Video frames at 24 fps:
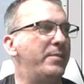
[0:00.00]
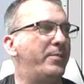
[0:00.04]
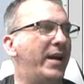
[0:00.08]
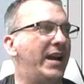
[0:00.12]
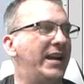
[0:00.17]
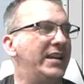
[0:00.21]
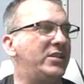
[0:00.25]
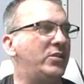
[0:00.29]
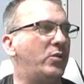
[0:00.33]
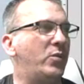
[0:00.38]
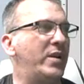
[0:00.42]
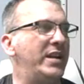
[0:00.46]
by
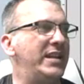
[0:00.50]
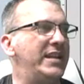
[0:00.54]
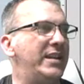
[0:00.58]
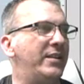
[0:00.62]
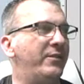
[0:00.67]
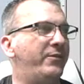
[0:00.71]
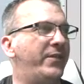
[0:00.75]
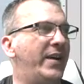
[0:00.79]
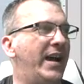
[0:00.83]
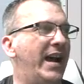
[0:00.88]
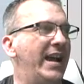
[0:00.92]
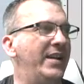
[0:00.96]
20 and
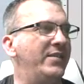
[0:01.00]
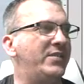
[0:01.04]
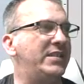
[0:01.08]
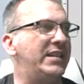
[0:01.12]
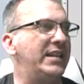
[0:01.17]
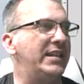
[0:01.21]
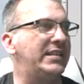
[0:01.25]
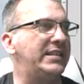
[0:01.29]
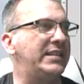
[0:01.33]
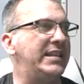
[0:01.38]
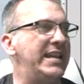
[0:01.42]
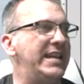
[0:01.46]

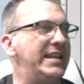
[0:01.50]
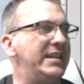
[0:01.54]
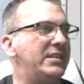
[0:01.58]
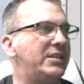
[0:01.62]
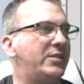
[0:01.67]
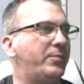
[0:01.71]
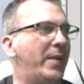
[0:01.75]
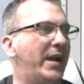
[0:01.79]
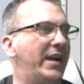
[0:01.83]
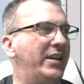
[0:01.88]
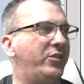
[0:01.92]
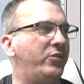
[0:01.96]
5/16
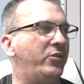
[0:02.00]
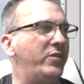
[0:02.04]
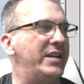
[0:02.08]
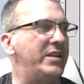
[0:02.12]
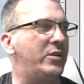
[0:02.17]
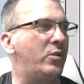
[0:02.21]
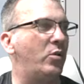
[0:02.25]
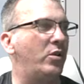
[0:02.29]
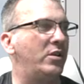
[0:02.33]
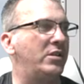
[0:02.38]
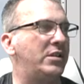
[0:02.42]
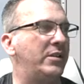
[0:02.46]
by
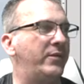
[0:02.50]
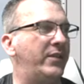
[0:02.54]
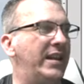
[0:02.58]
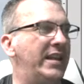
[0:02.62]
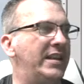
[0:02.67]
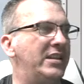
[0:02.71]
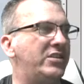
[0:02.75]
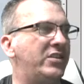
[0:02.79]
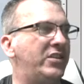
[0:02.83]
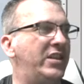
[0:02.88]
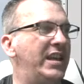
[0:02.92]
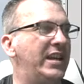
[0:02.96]
3/4 of an
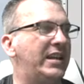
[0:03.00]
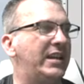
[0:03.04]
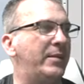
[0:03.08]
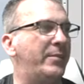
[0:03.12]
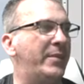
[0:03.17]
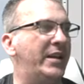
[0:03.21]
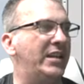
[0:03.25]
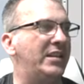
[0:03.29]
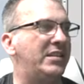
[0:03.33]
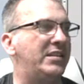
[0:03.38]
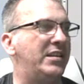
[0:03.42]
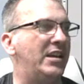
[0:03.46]
inch thick. I'm
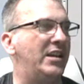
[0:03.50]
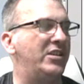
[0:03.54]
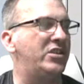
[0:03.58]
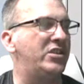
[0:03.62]
going to touch